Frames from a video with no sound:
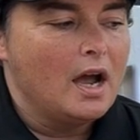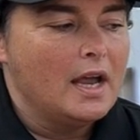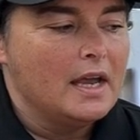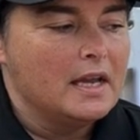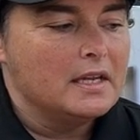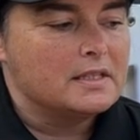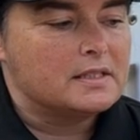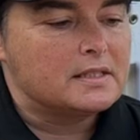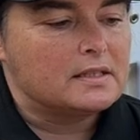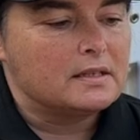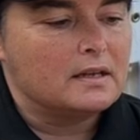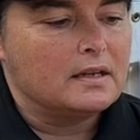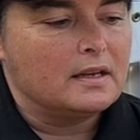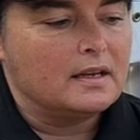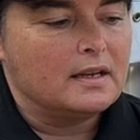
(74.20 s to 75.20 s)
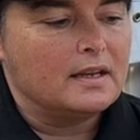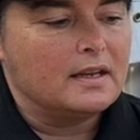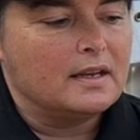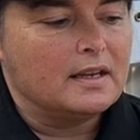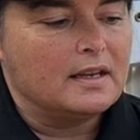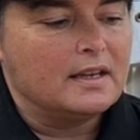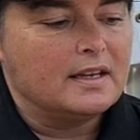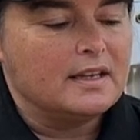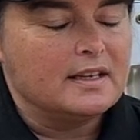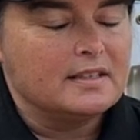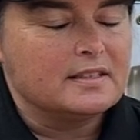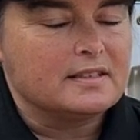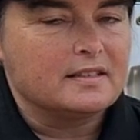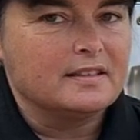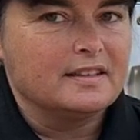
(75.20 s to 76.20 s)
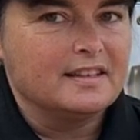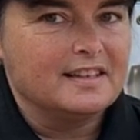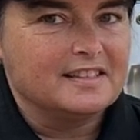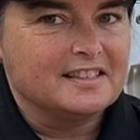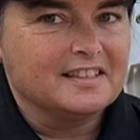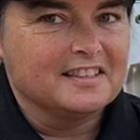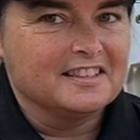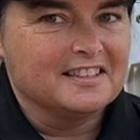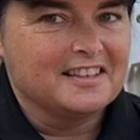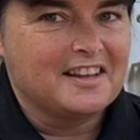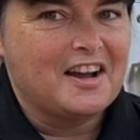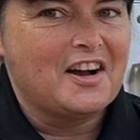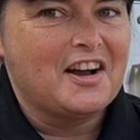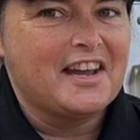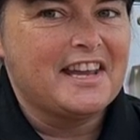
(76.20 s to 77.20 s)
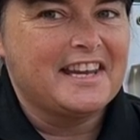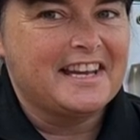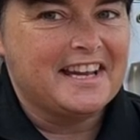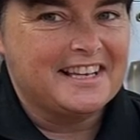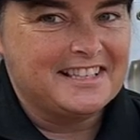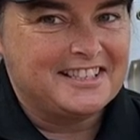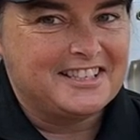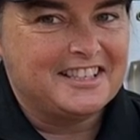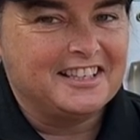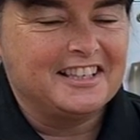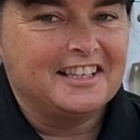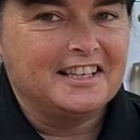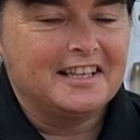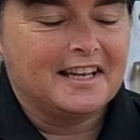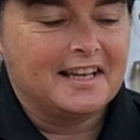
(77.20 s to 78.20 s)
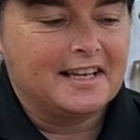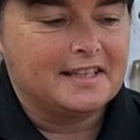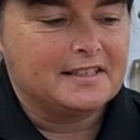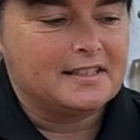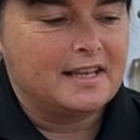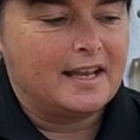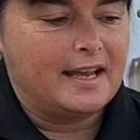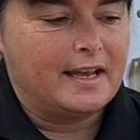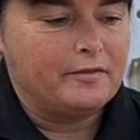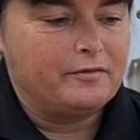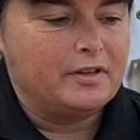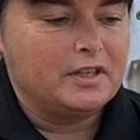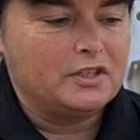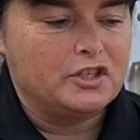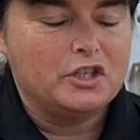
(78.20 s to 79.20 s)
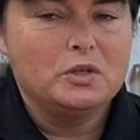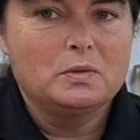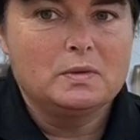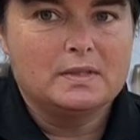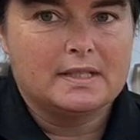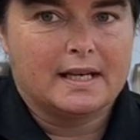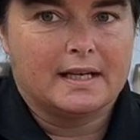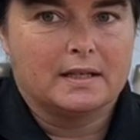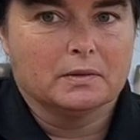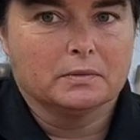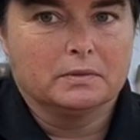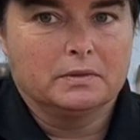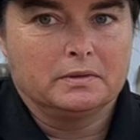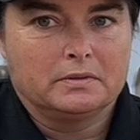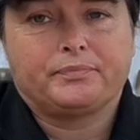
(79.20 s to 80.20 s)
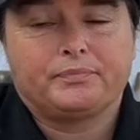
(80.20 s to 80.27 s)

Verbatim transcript: It's it is and it isn't. I actually had to have it tuned down.